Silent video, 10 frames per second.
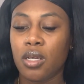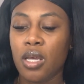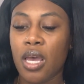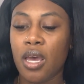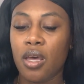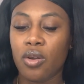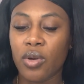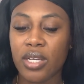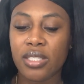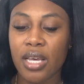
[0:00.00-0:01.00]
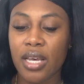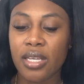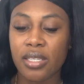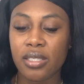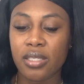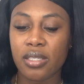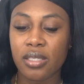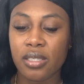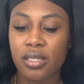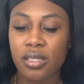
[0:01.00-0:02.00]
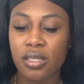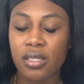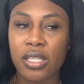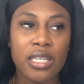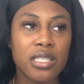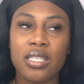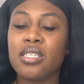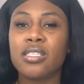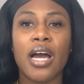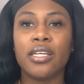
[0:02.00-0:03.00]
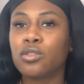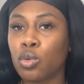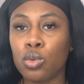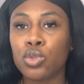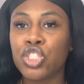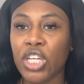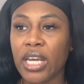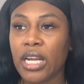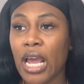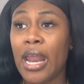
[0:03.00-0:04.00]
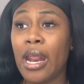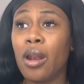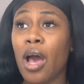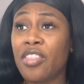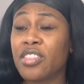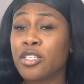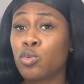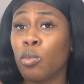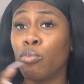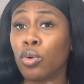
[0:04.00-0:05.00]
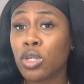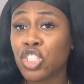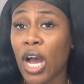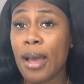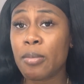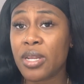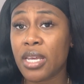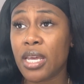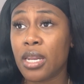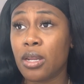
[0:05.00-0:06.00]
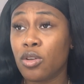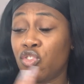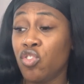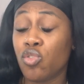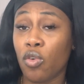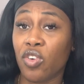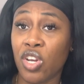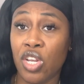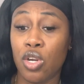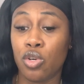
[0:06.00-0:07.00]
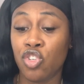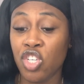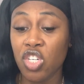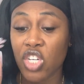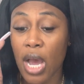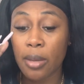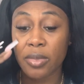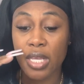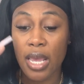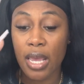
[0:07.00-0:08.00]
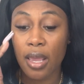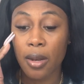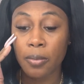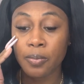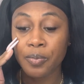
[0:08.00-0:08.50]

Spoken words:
And Naria says, this is high school shit. And then I think this is when Brooke chimed in. She's over here. She chimes in.